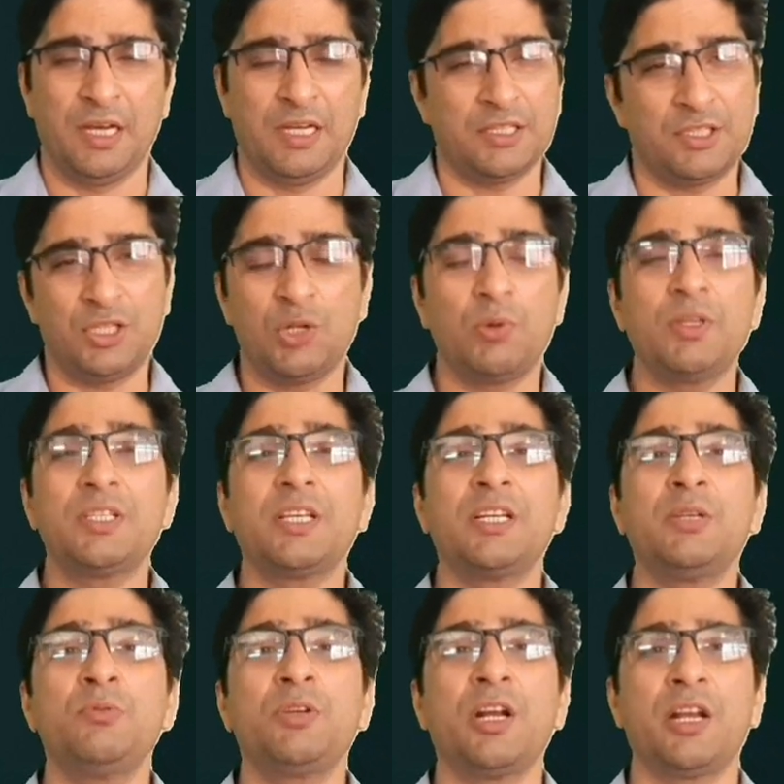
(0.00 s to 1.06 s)
And 0 is a
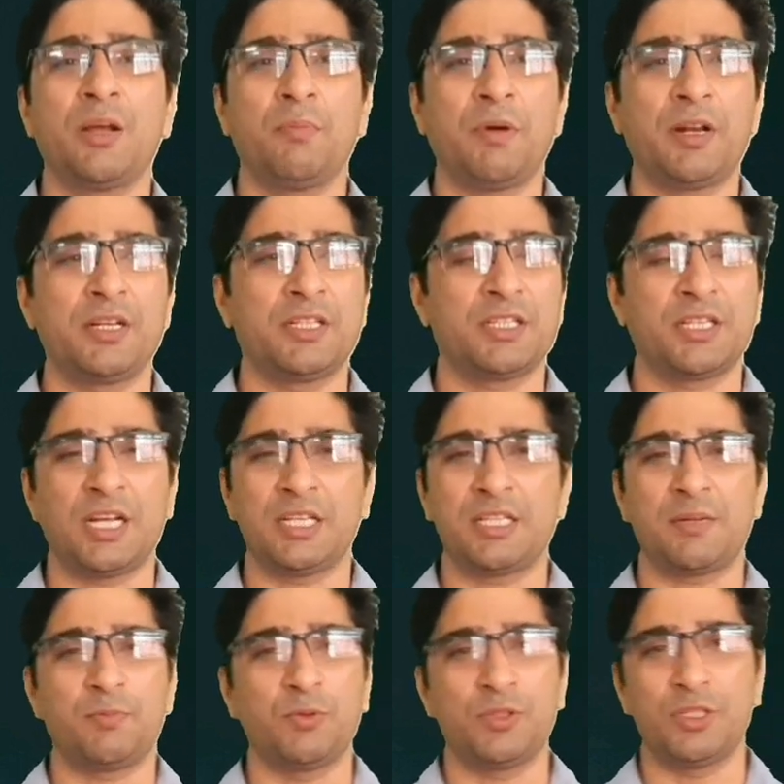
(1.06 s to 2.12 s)
neutral number, it is
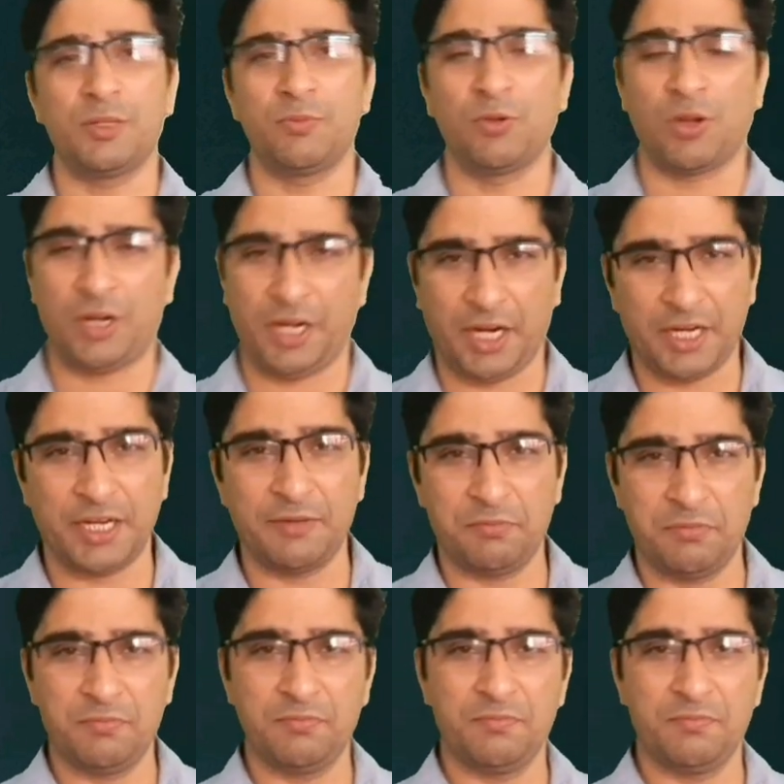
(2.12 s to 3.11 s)
neither positive nor negative.